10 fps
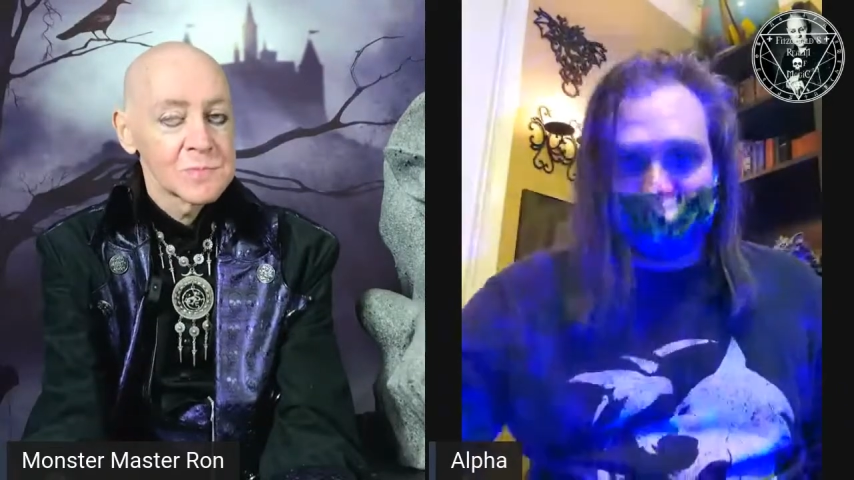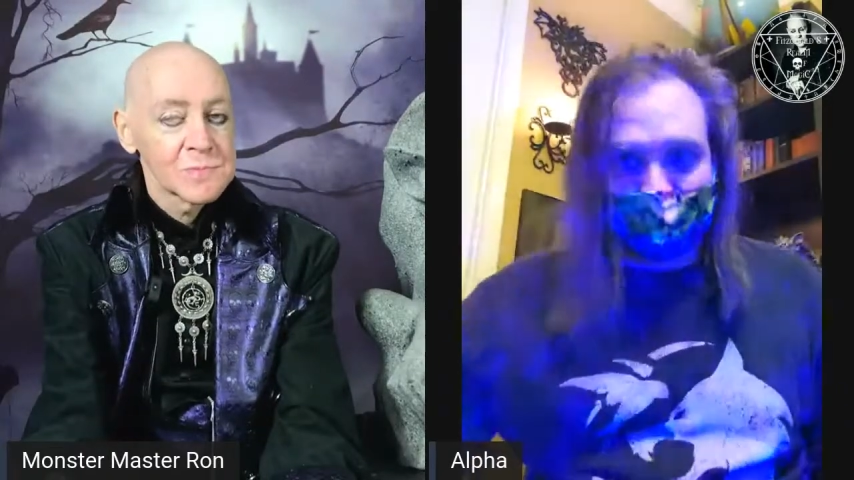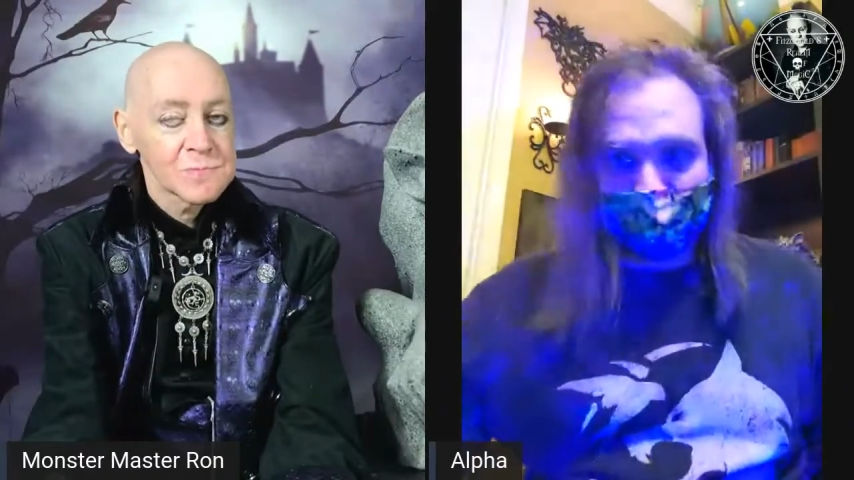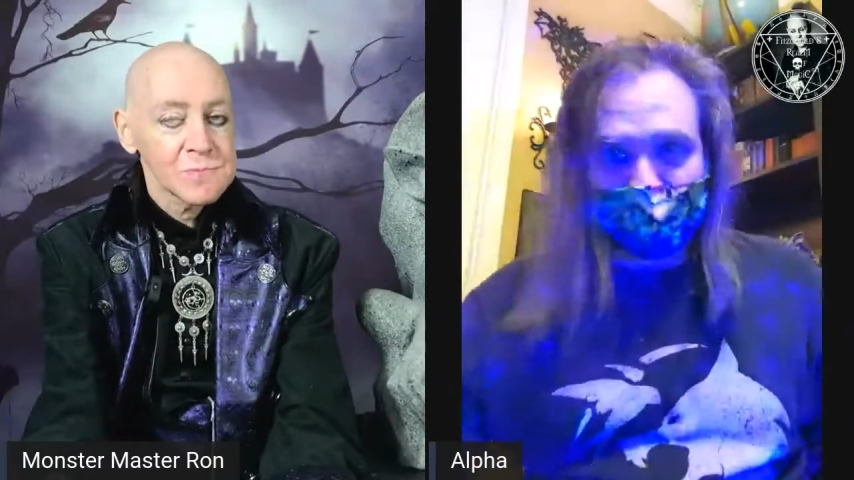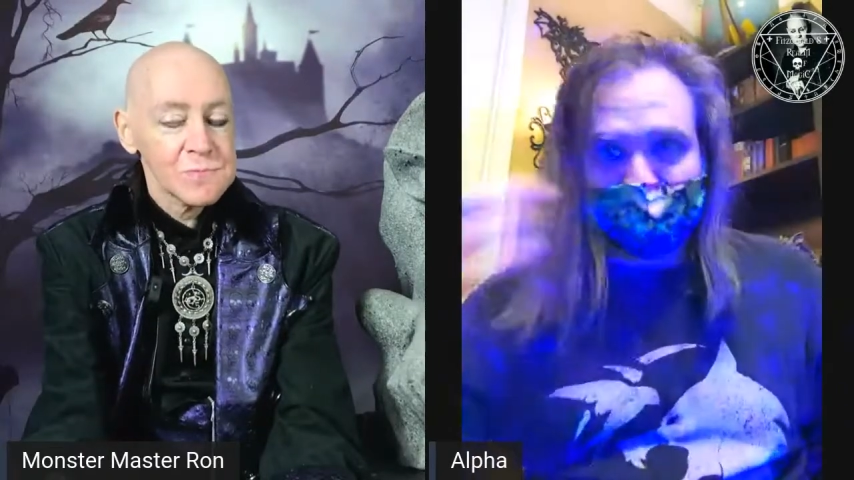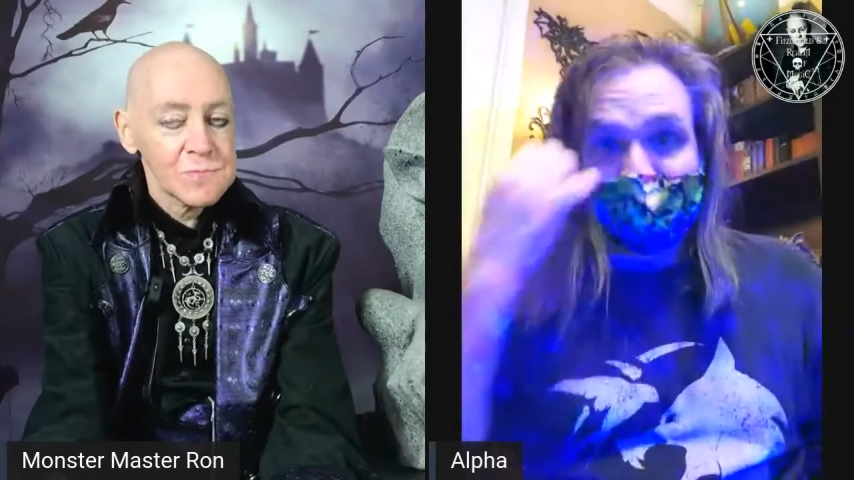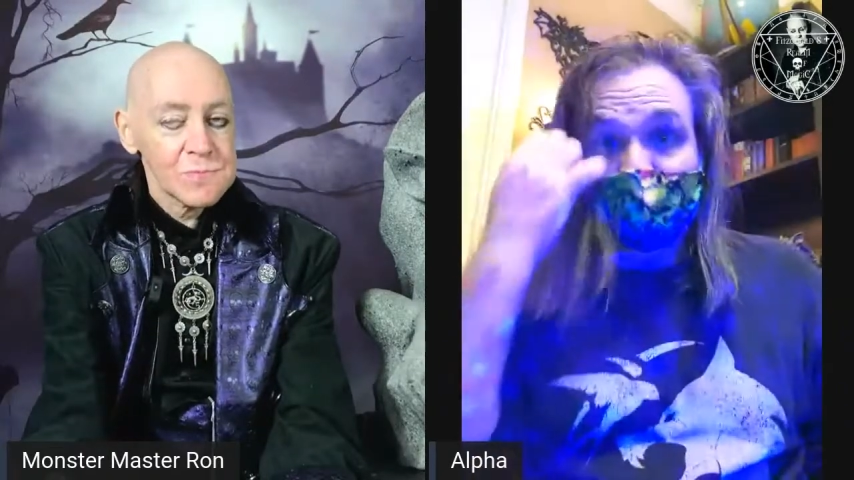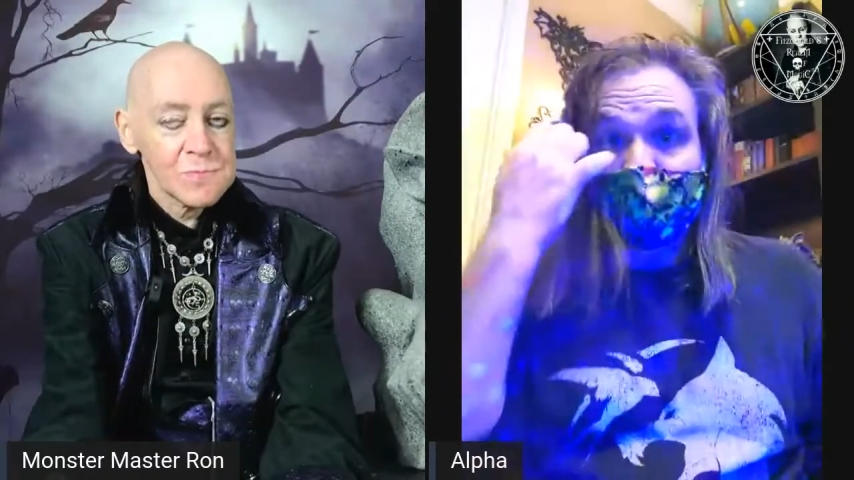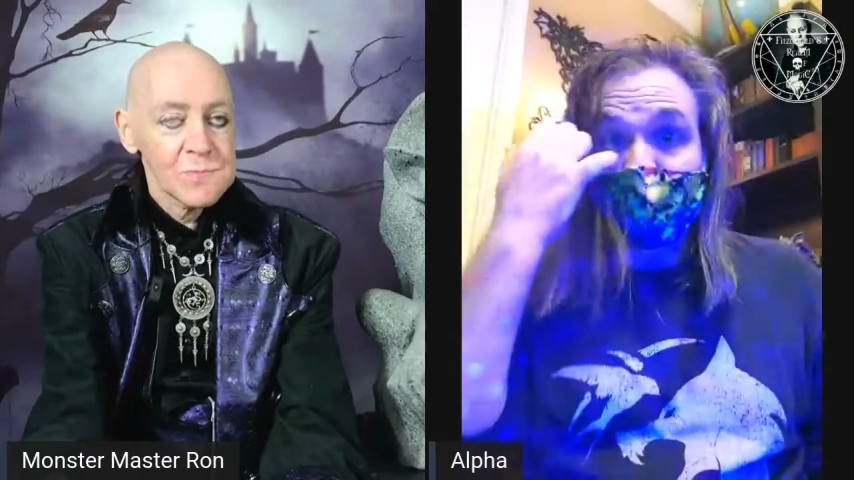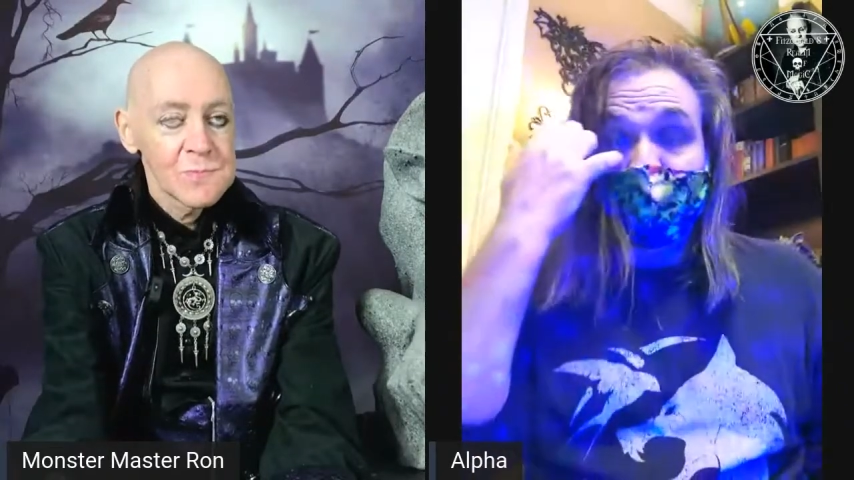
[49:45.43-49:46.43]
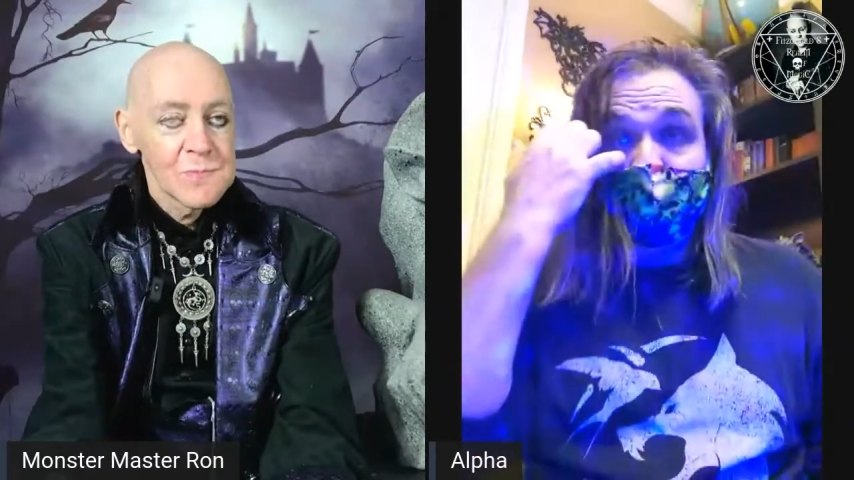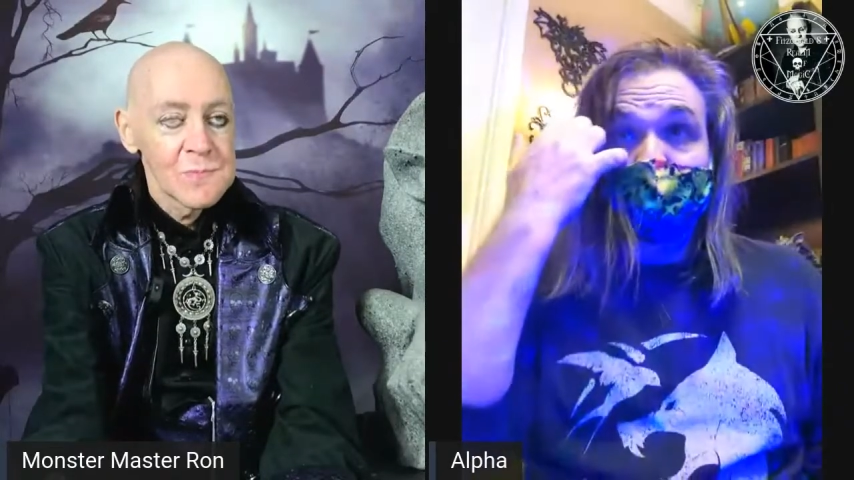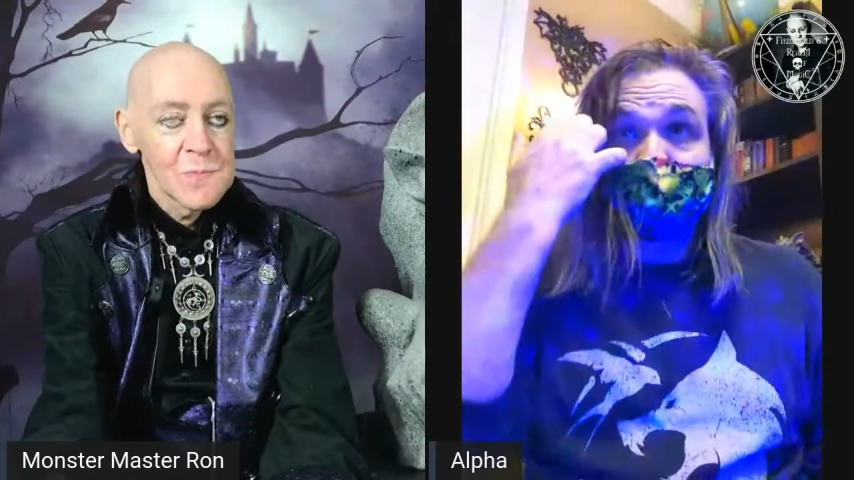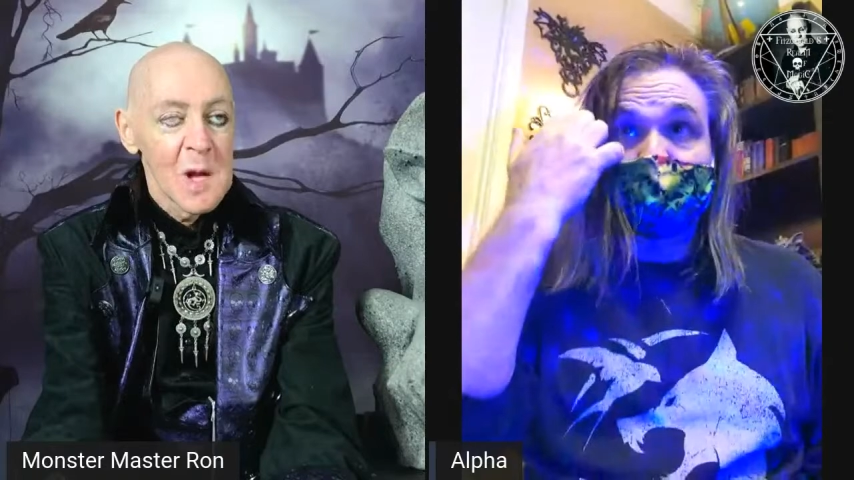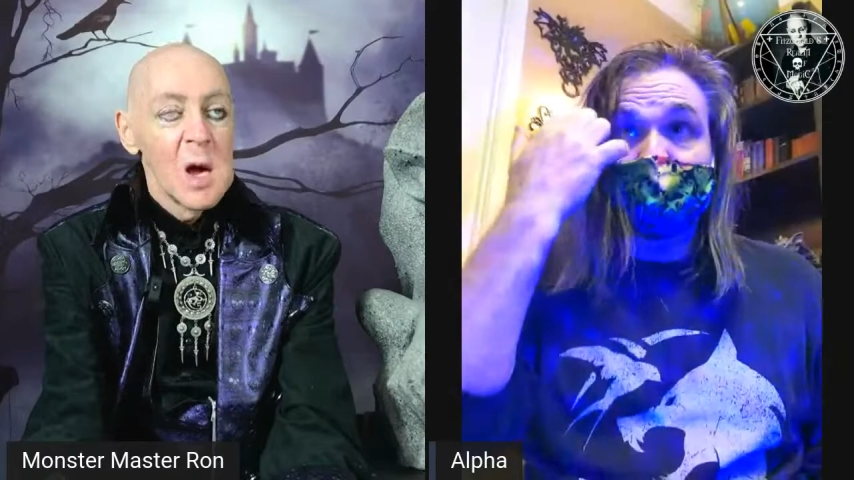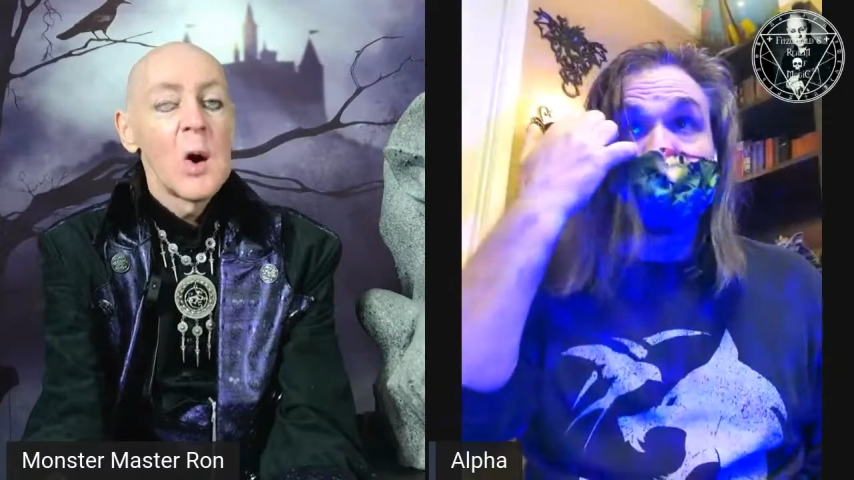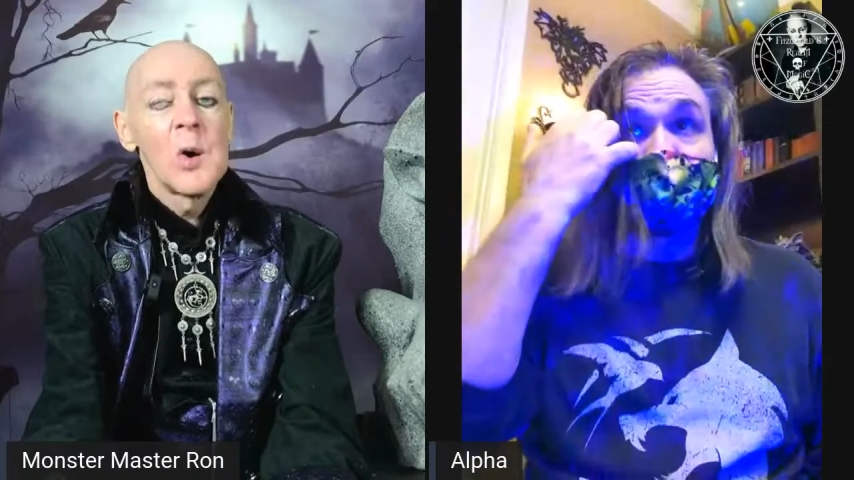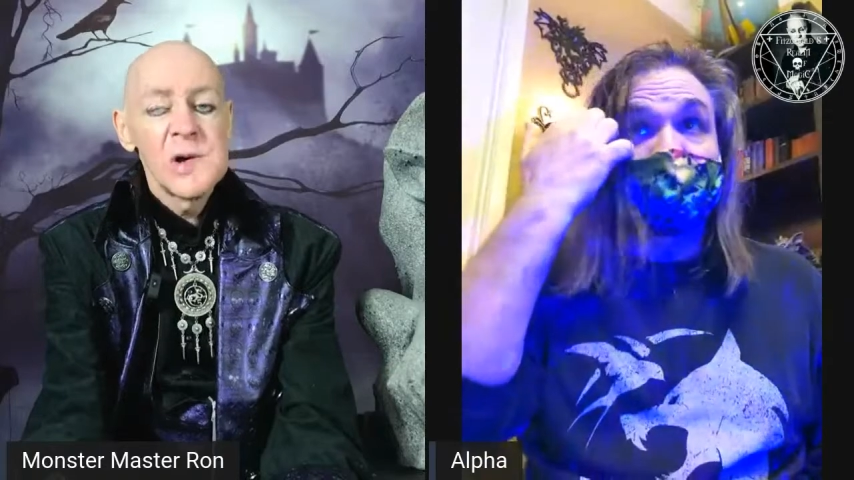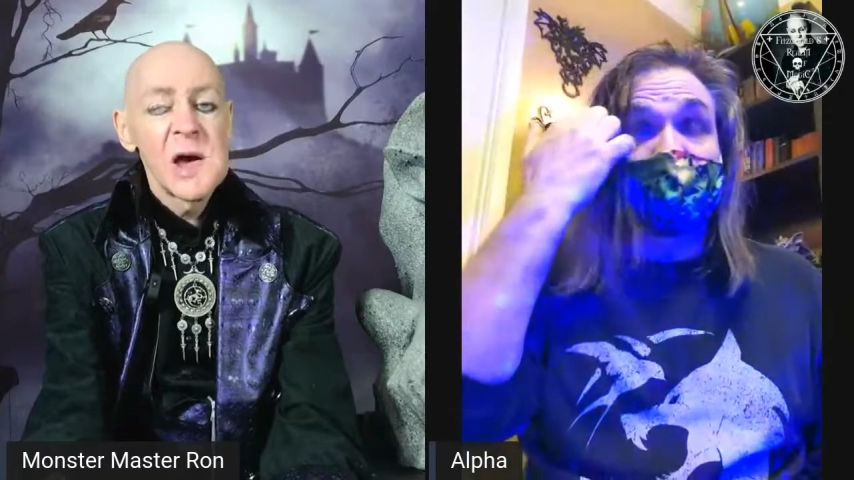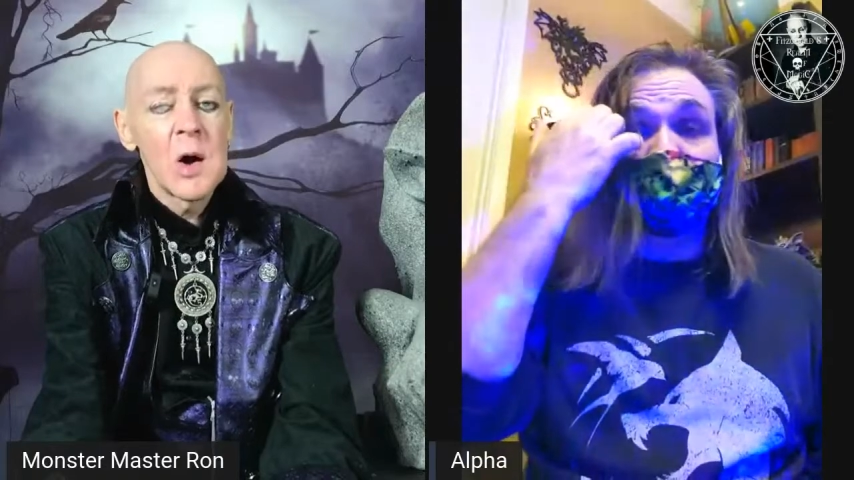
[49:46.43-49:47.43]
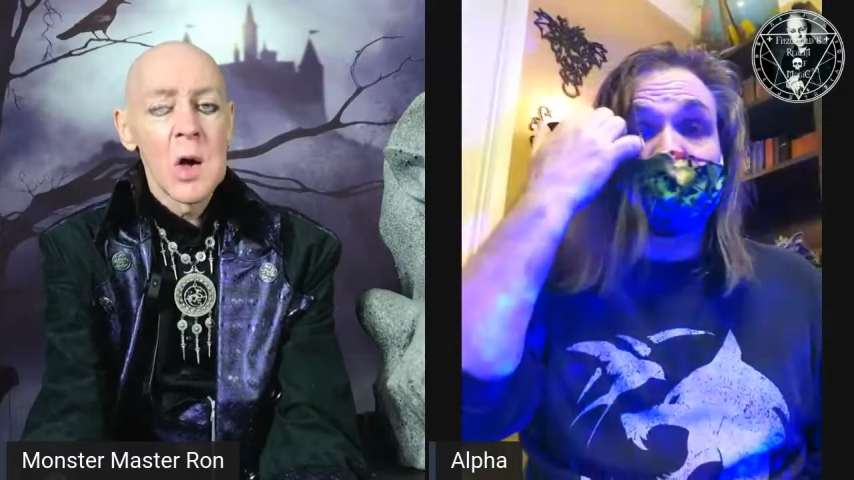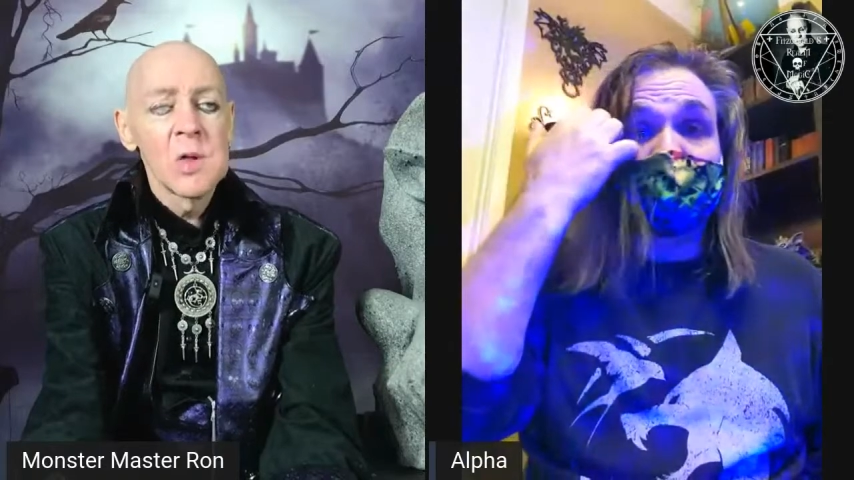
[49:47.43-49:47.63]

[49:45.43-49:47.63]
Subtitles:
it better, and it's a very